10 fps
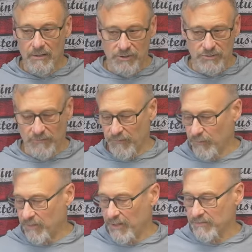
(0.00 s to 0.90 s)
just a
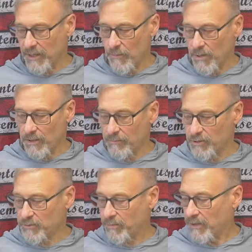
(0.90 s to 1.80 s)
few things I want to
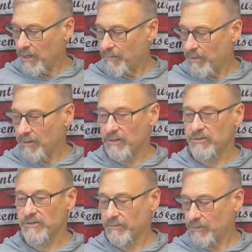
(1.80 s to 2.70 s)
just bring up here, and I
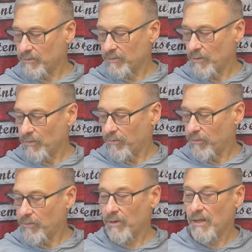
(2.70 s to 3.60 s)
just want to go
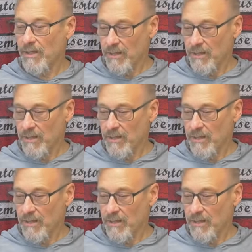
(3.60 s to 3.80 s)
through